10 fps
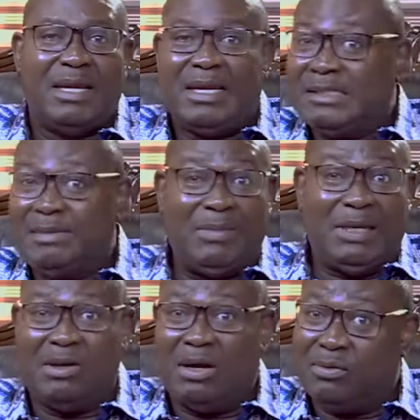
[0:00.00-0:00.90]
It doesn't
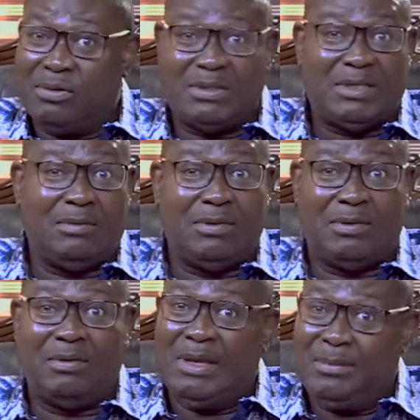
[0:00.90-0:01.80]
mean God will not deal
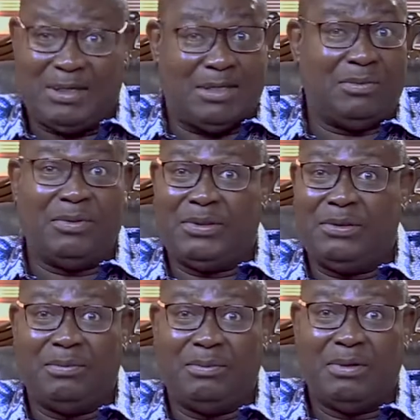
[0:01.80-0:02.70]
with you. He may deal with
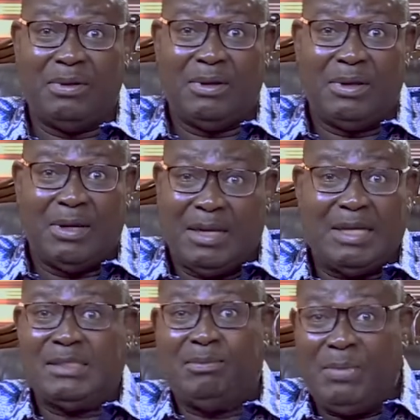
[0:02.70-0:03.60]
you. It
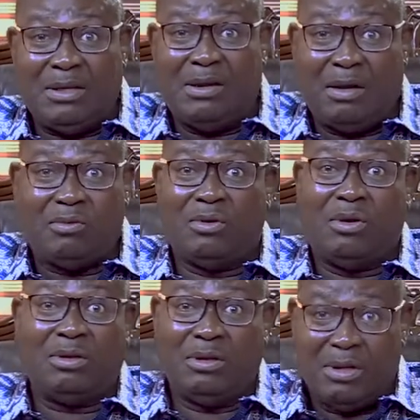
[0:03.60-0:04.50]
doesn't mean God will
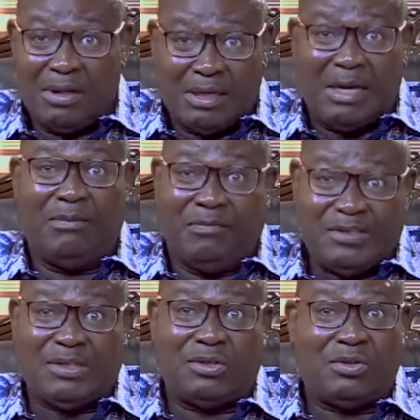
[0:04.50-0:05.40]
not come
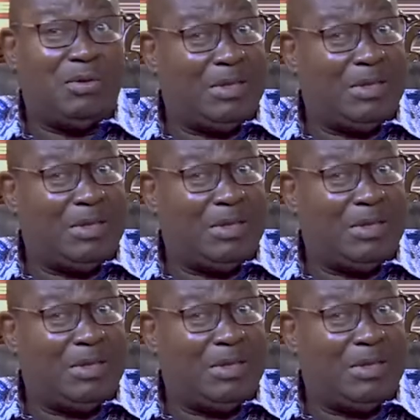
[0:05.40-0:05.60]
visit you.